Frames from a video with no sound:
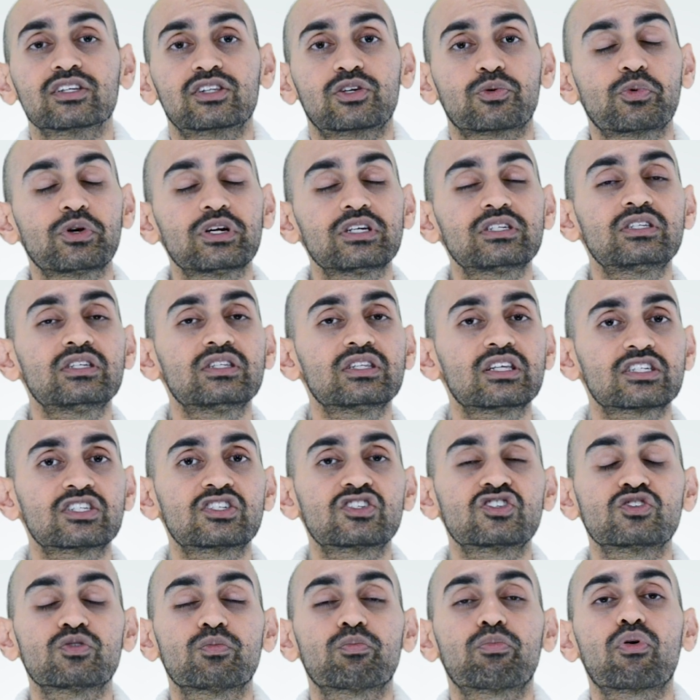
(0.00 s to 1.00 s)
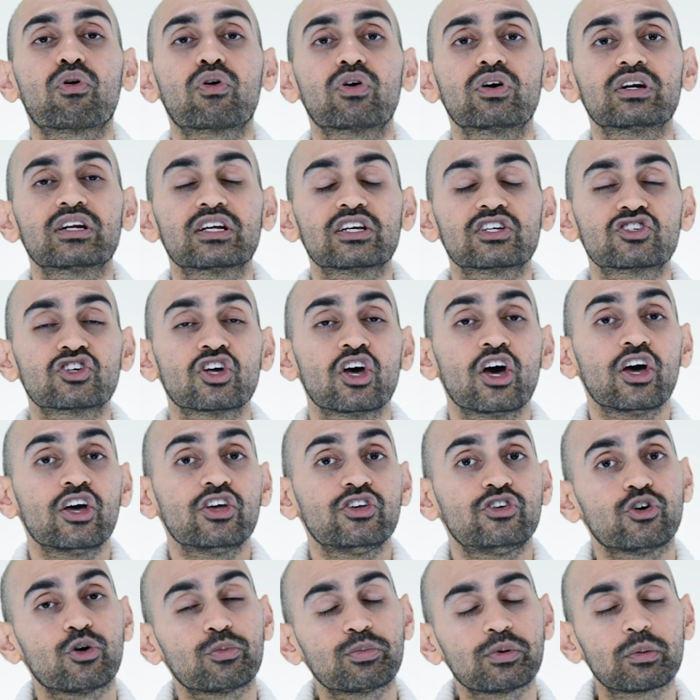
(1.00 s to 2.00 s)
The reason this is important is
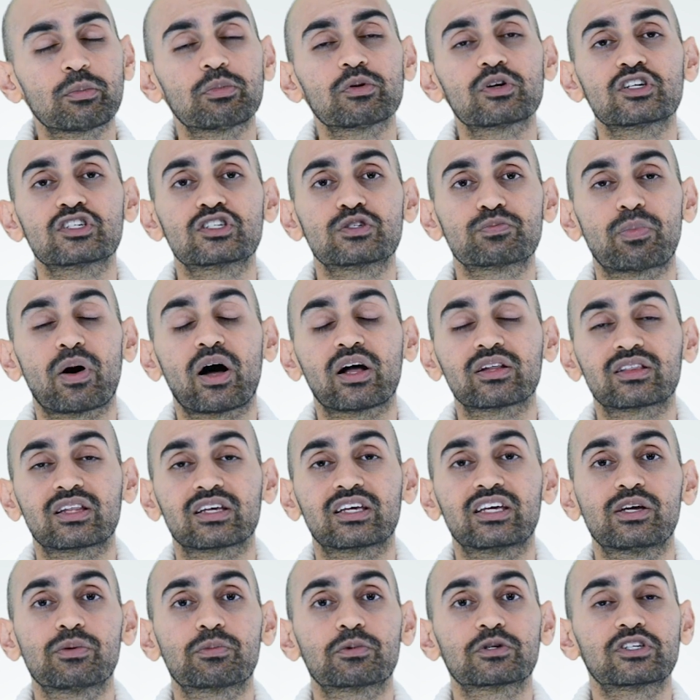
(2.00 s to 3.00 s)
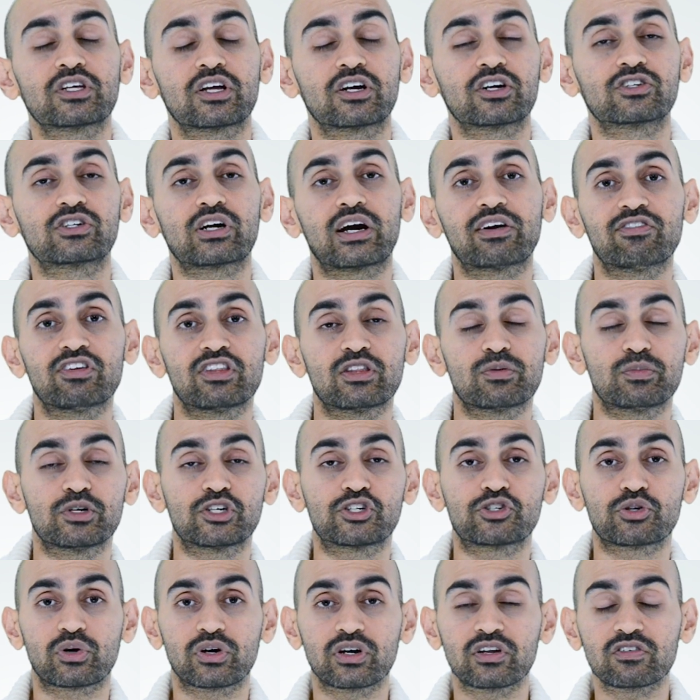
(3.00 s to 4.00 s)
you'll be able to spot the keywords that are driving the
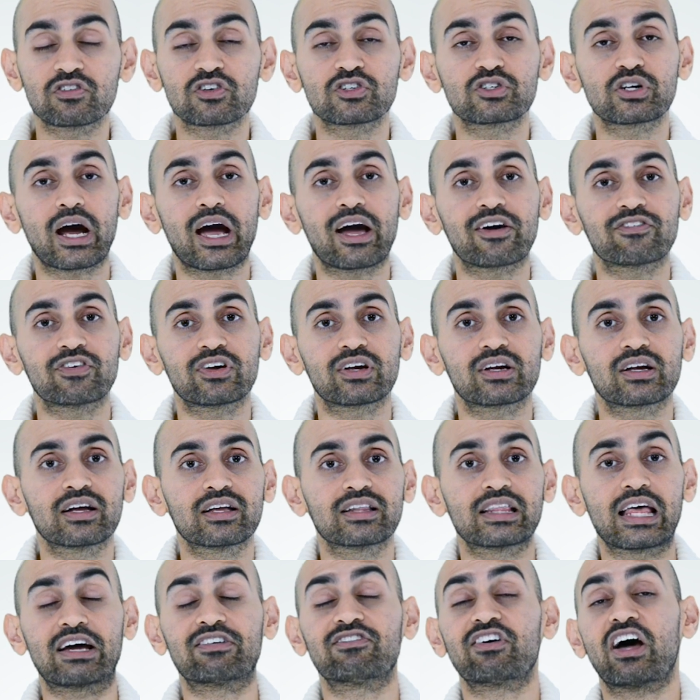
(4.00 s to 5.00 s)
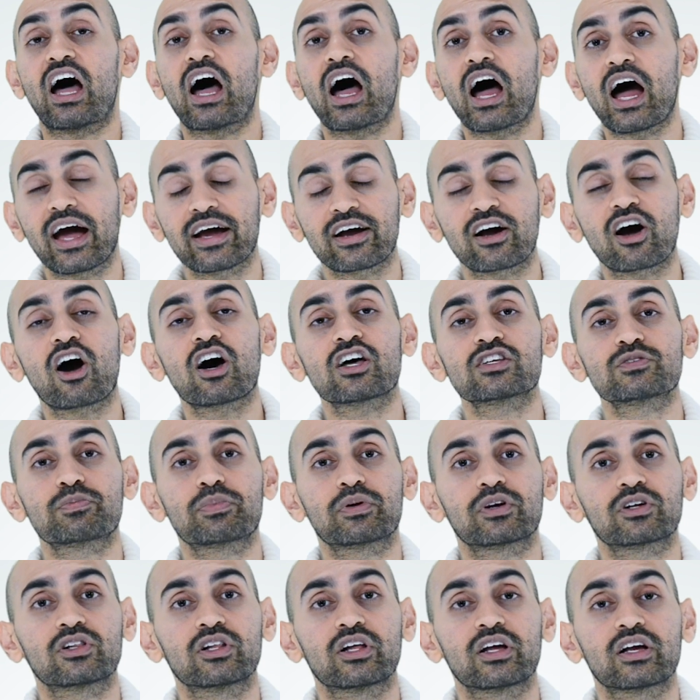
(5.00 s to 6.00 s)
majority of the traffic, that have a high cost
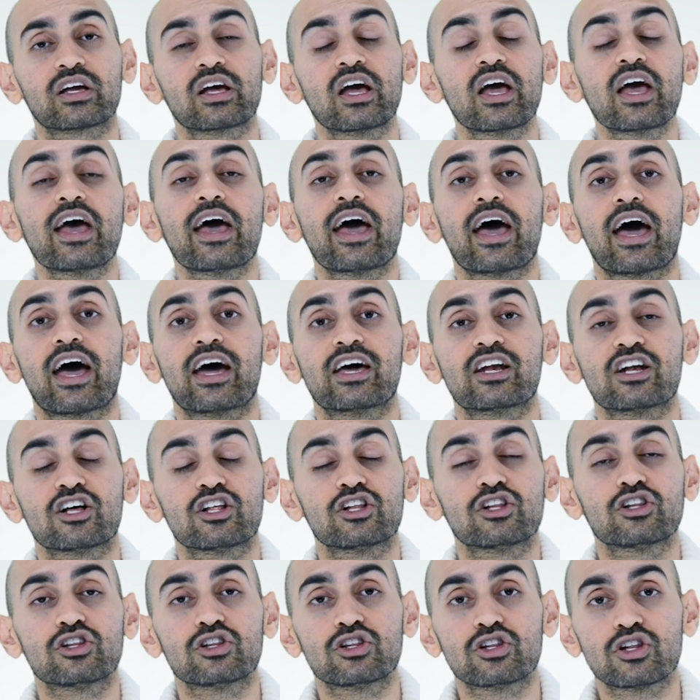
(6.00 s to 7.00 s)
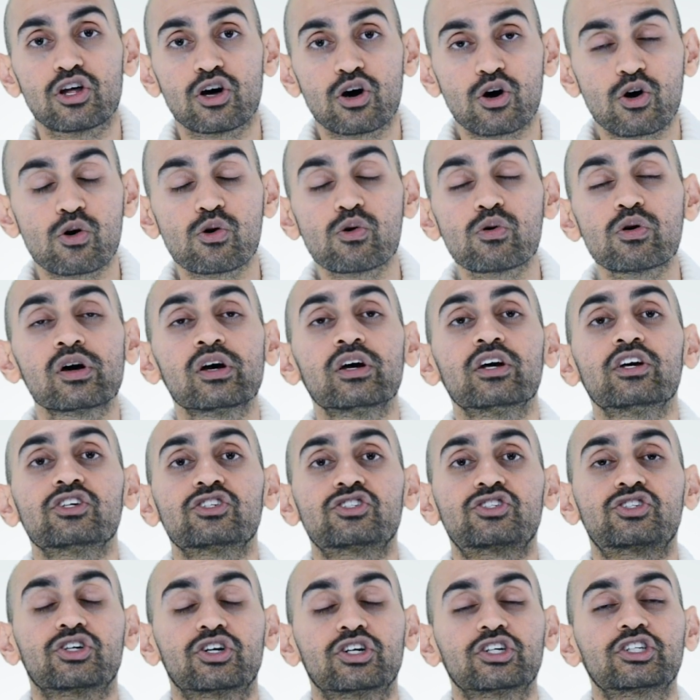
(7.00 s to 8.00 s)
per click and a low
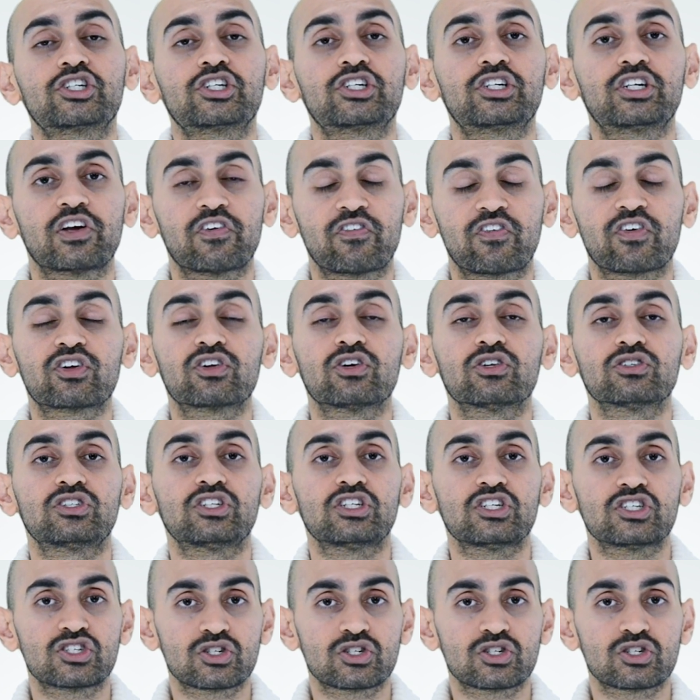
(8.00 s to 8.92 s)
search difficulty